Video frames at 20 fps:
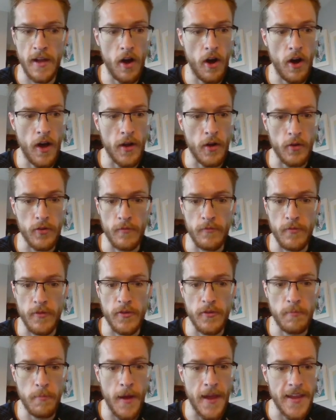Oh, I got some for
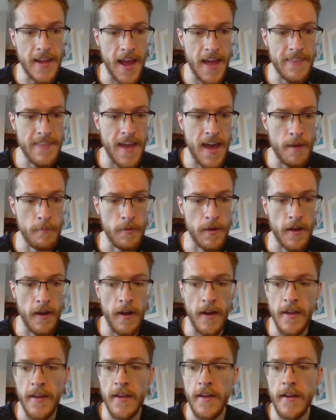Spike and the Hammer Guy.